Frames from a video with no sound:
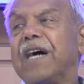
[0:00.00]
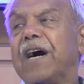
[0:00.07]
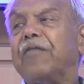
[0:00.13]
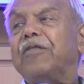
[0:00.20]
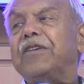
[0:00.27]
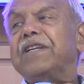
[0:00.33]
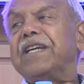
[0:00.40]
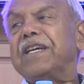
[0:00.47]

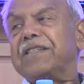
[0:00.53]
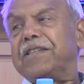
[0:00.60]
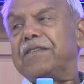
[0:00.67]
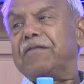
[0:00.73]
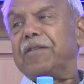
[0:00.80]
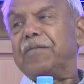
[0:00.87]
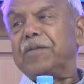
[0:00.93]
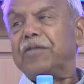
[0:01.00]
of India's
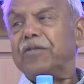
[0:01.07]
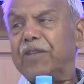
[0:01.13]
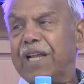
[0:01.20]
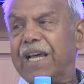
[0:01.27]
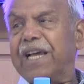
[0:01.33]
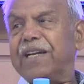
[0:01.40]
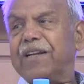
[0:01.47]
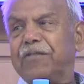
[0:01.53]
development, will
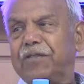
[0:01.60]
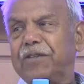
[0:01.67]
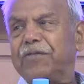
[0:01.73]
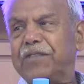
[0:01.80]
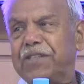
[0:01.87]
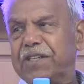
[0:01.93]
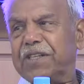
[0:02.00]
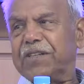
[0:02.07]
ahead of
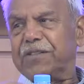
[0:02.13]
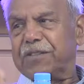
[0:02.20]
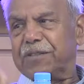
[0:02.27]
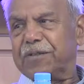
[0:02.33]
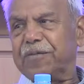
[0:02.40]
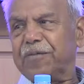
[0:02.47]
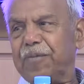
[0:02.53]
50 years.